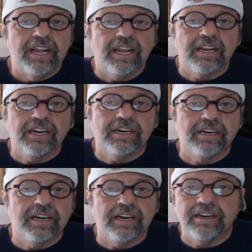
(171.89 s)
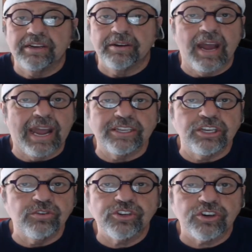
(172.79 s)
I
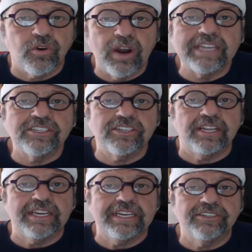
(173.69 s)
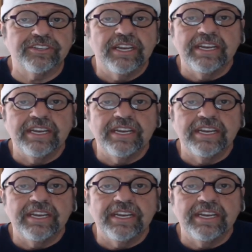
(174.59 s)
use Craigslist.